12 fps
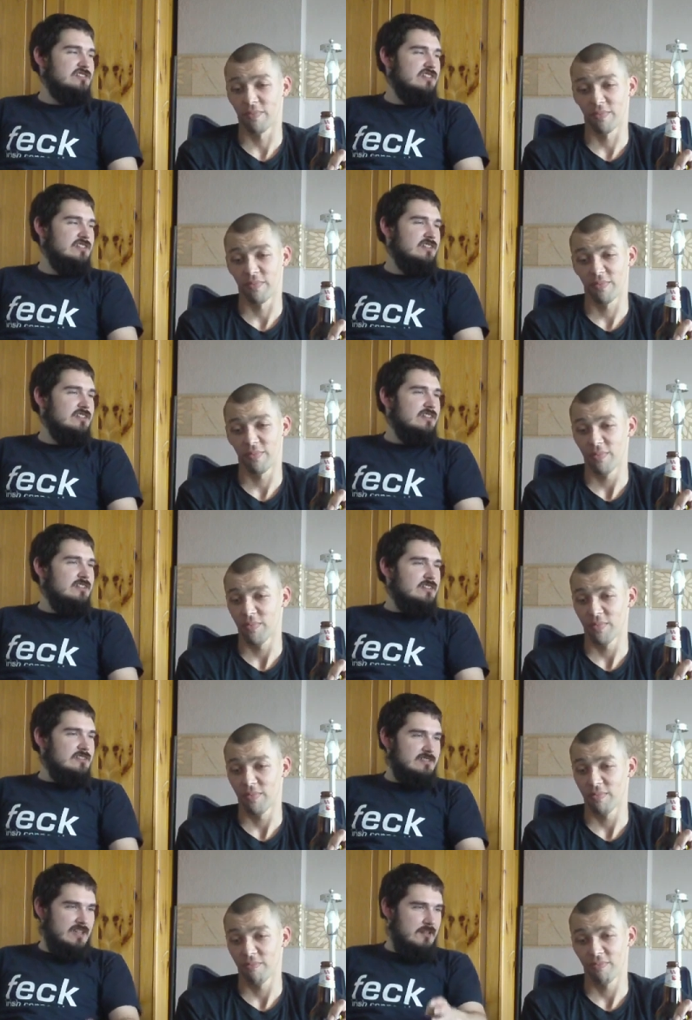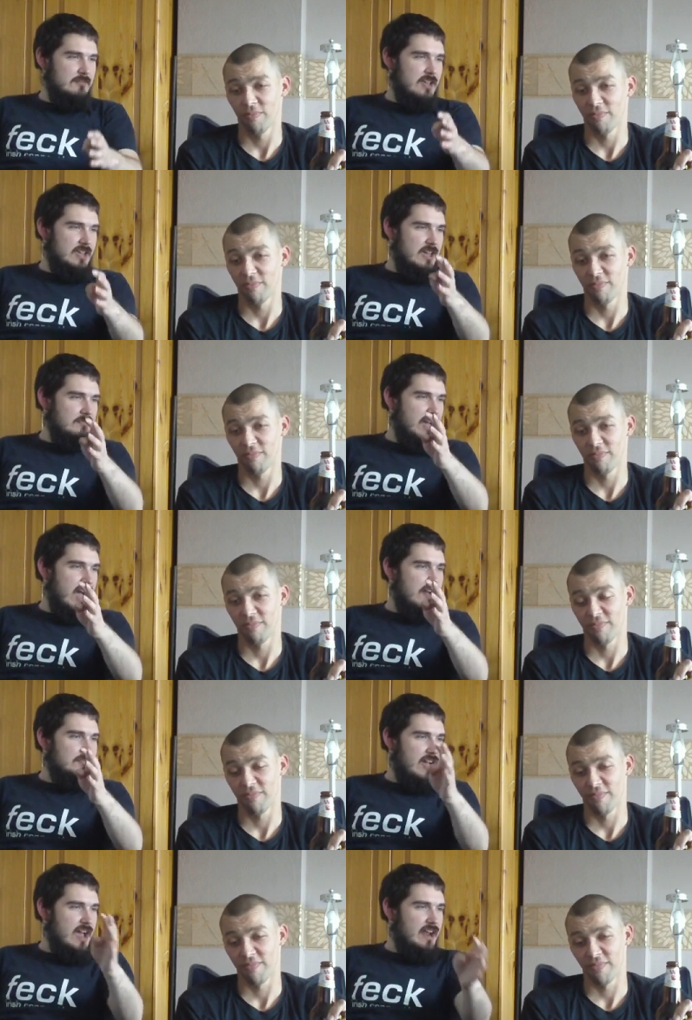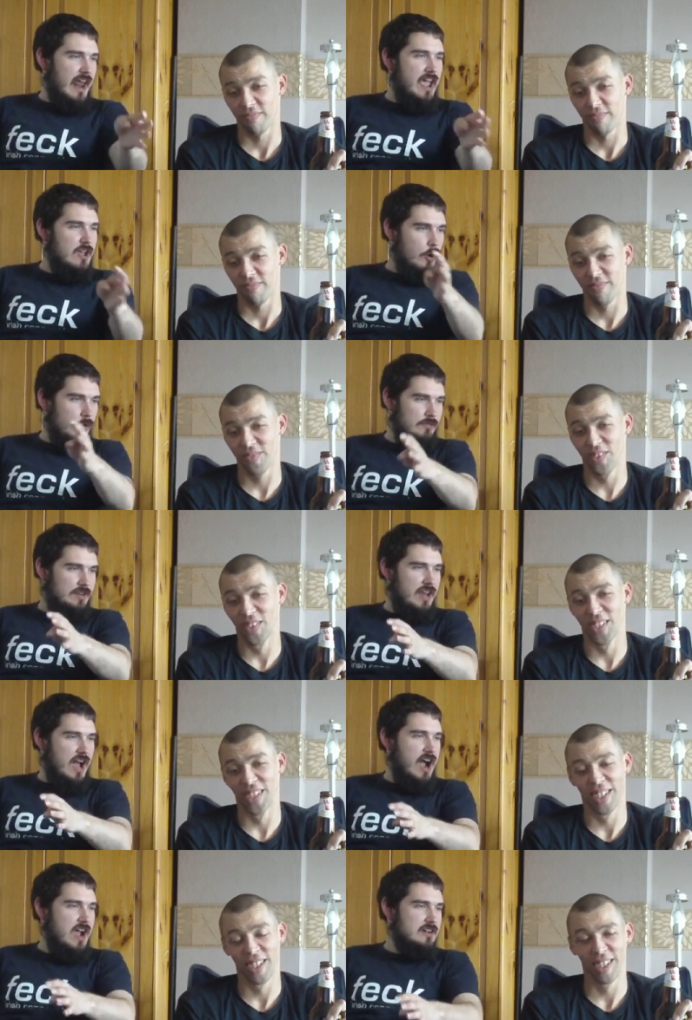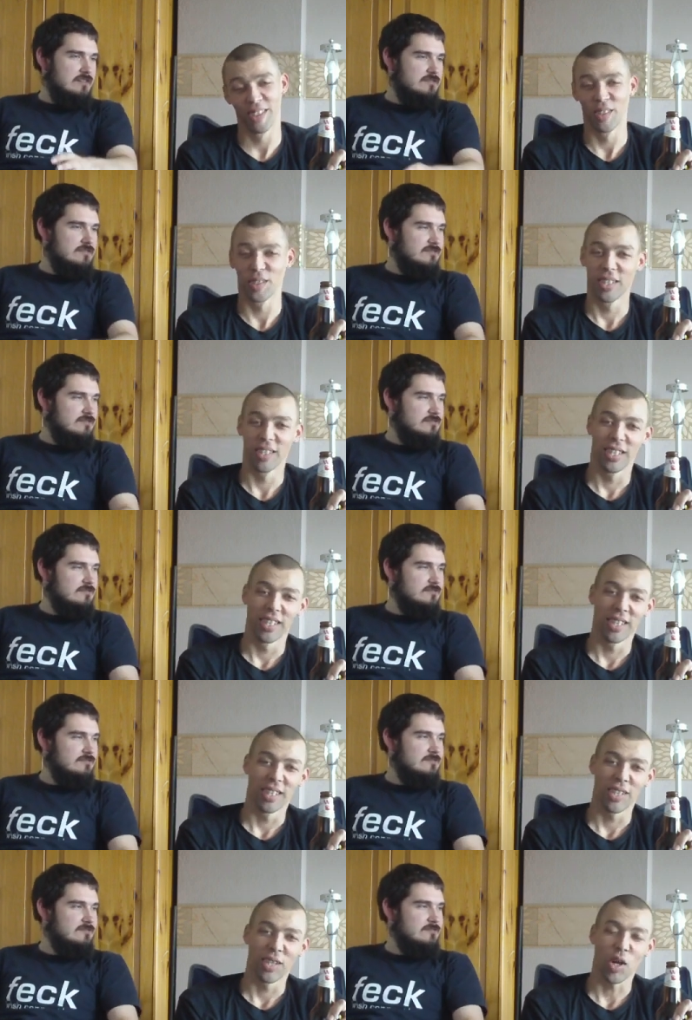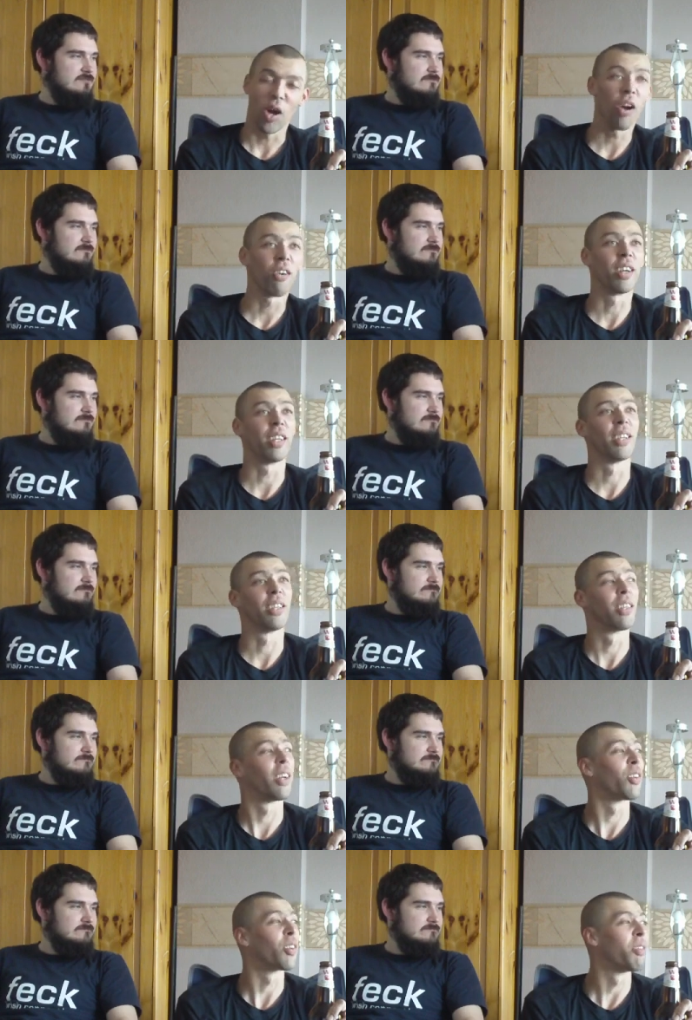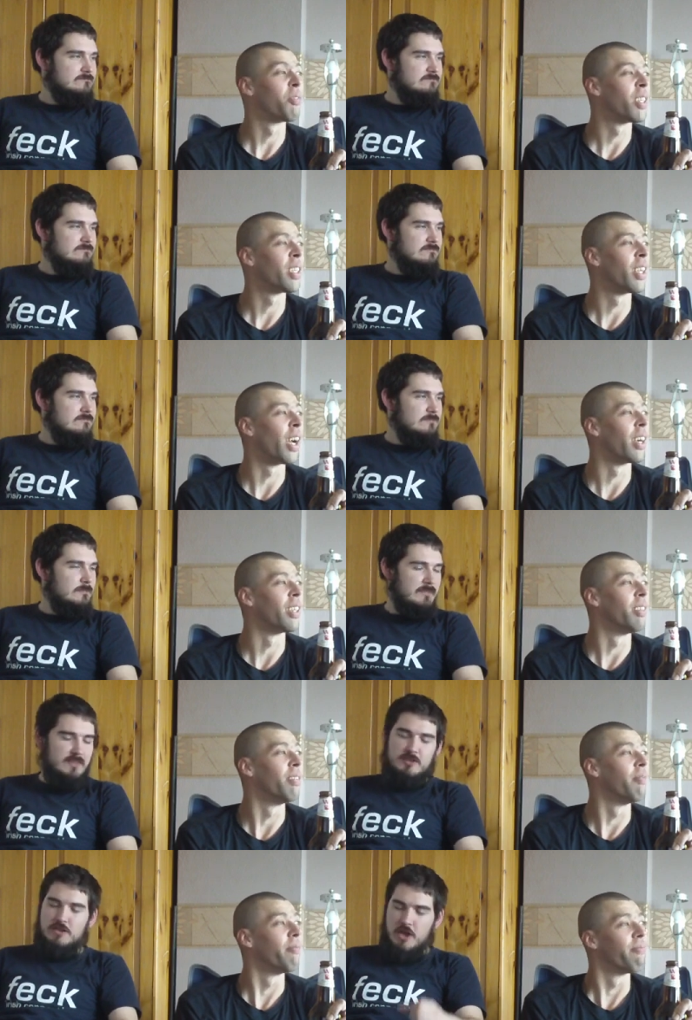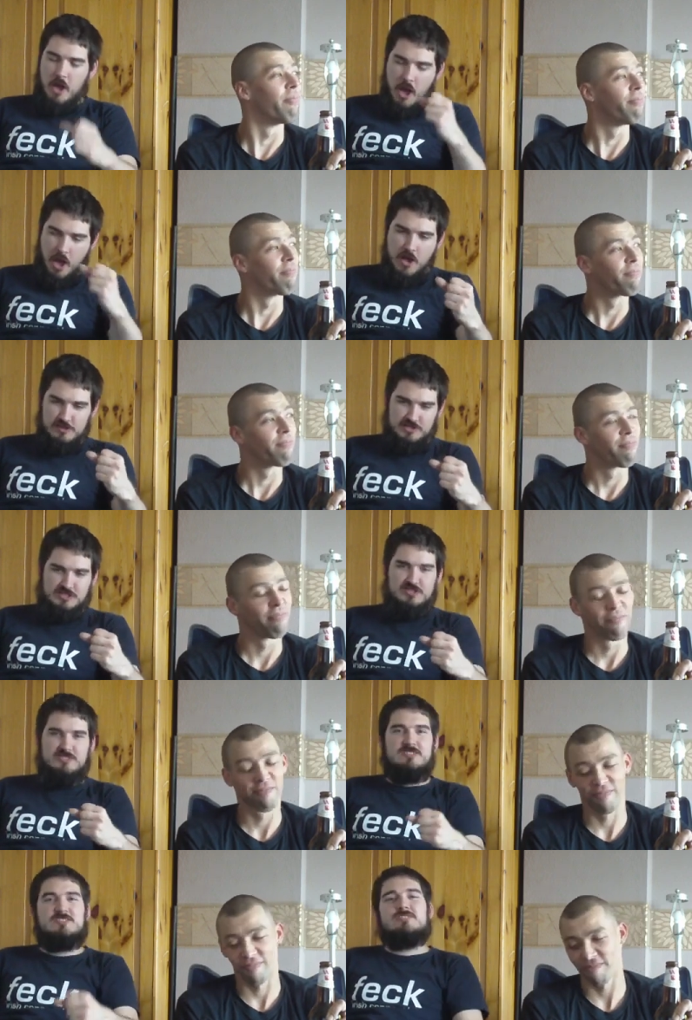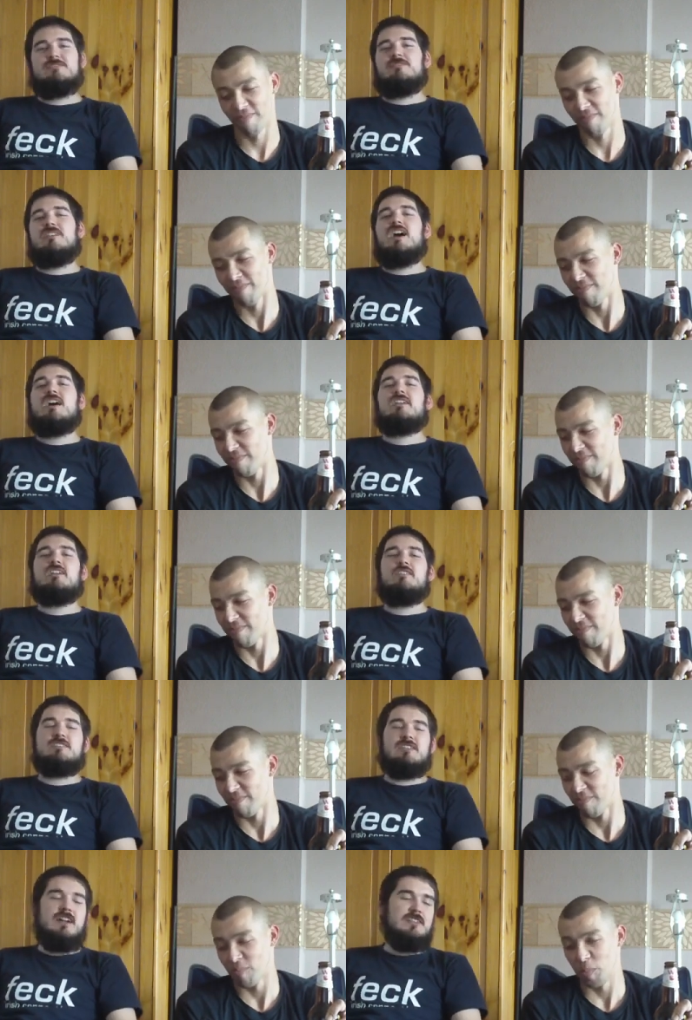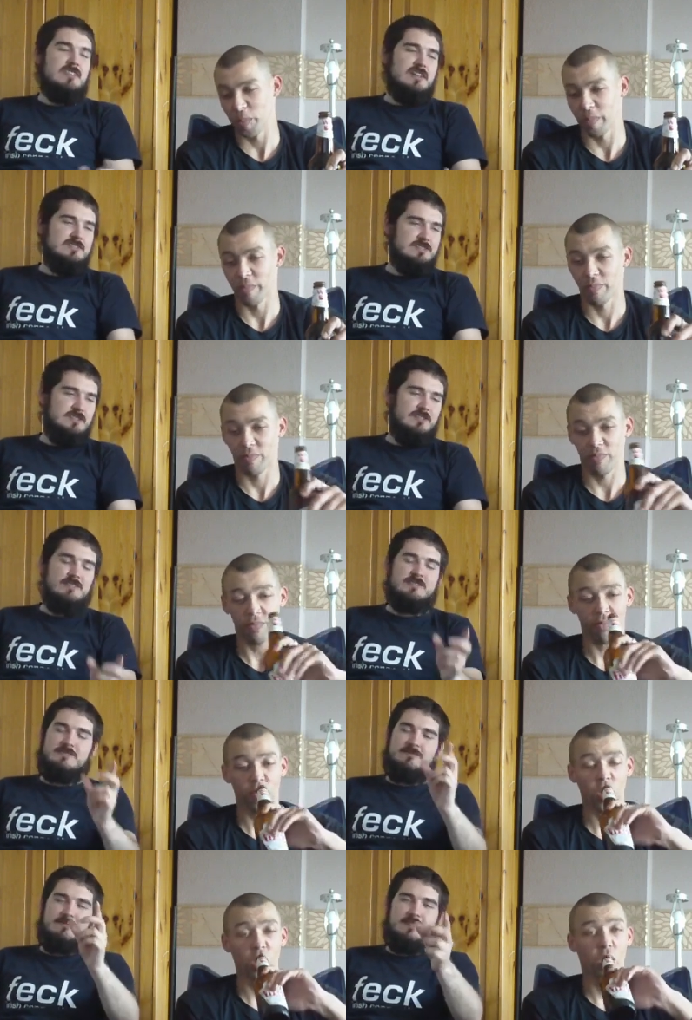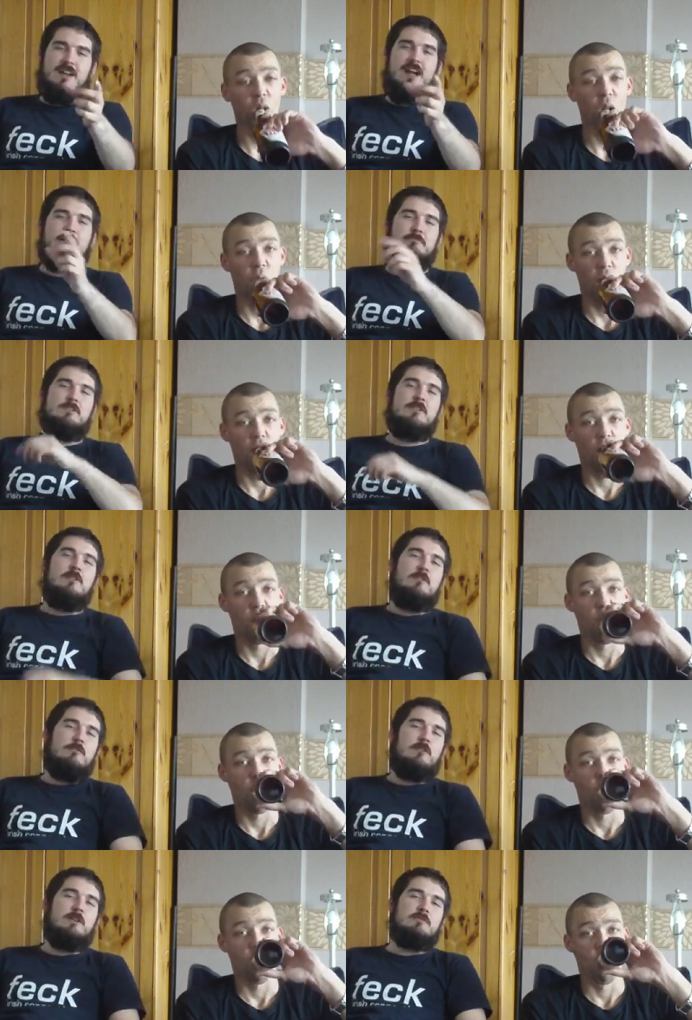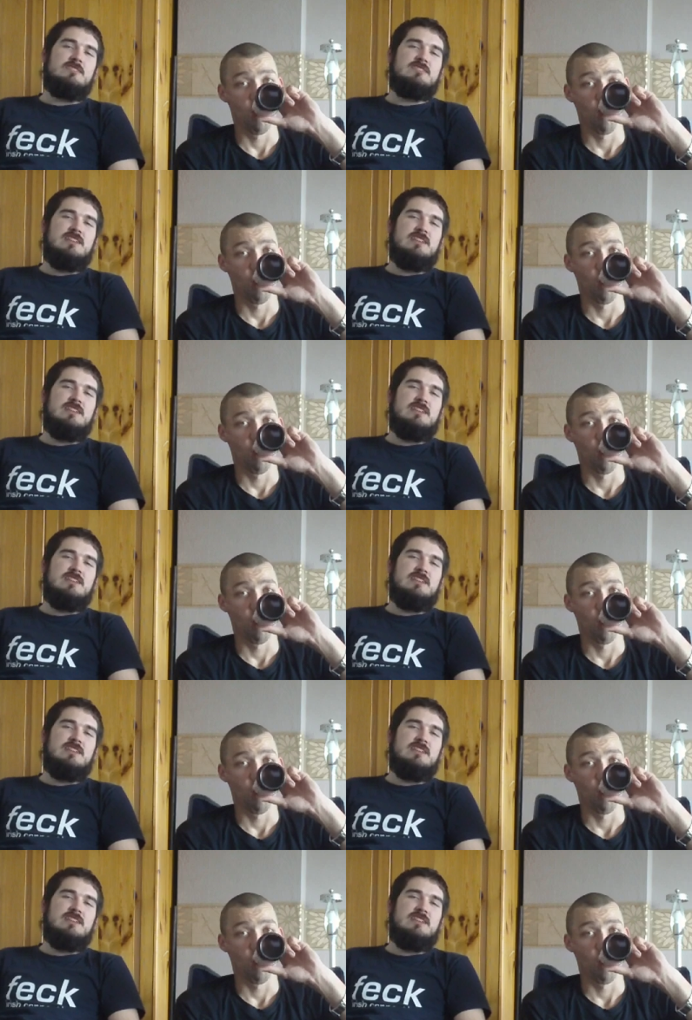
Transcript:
Speaker 1: to give it, give it either an eight or a nine. All
Speaker 2: right then, I'll give it a nine.
Speaker 1: Yes. Right. Okay, that's good. Right. What I'm going to